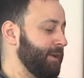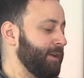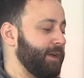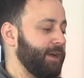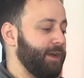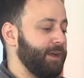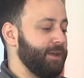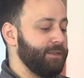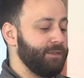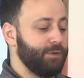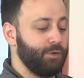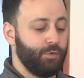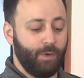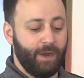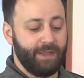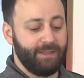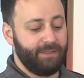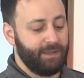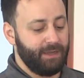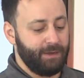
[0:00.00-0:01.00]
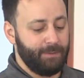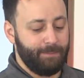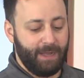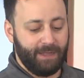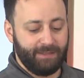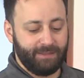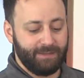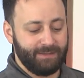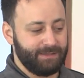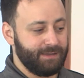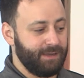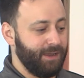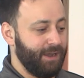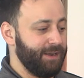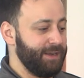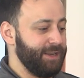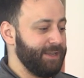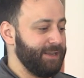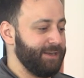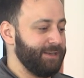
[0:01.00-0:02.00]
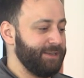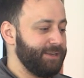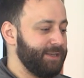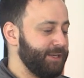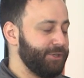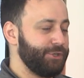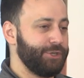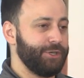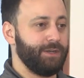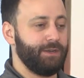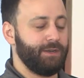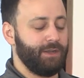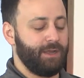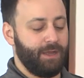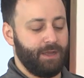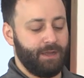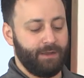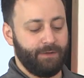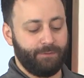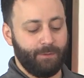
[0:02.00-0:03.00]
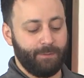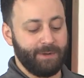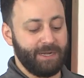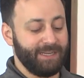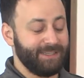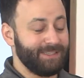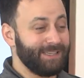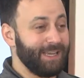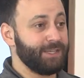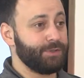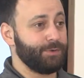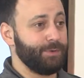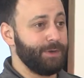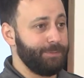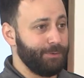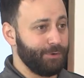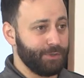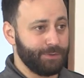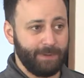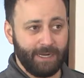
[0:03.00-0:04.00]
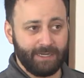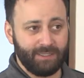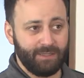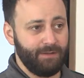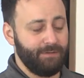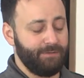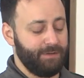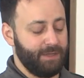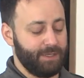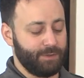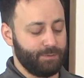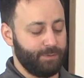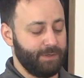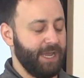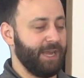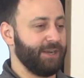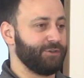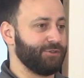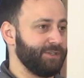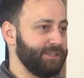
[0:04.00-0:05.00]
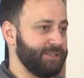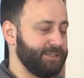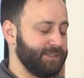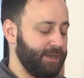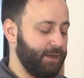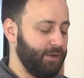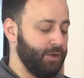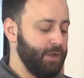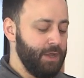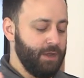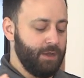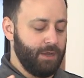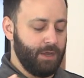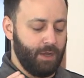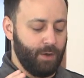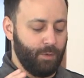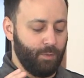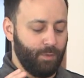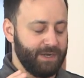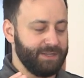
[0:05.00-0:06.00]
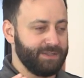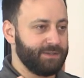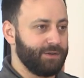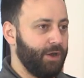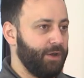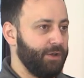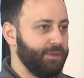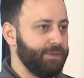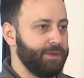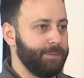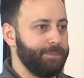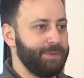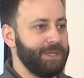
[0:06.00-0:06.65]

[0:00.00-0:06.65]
The great thing about this gun, in addition, from an accessory perspective, is we actually sell what is called the